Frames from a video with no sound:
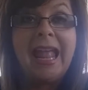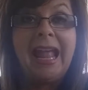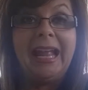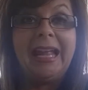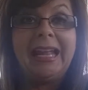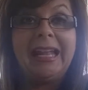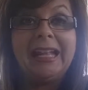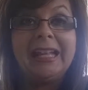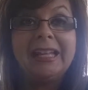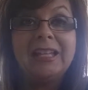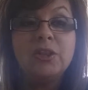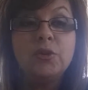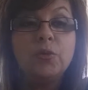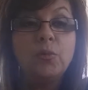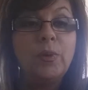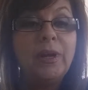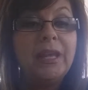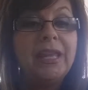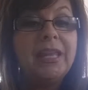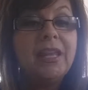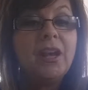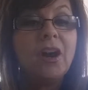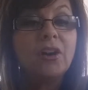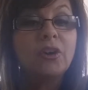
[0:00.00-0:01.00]
And
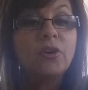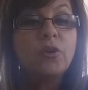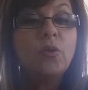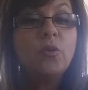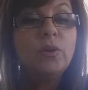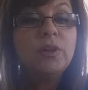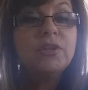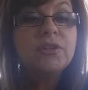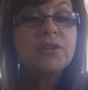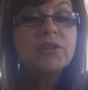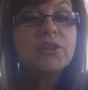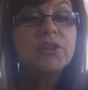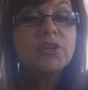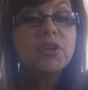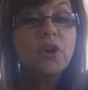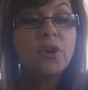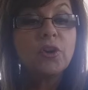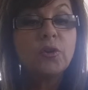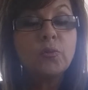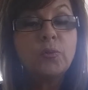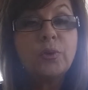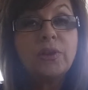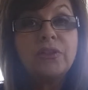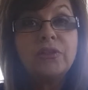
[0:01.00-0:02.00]
we are going to
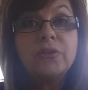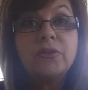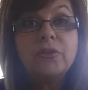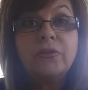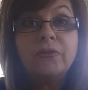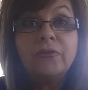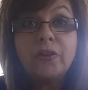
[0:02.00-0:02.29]
start with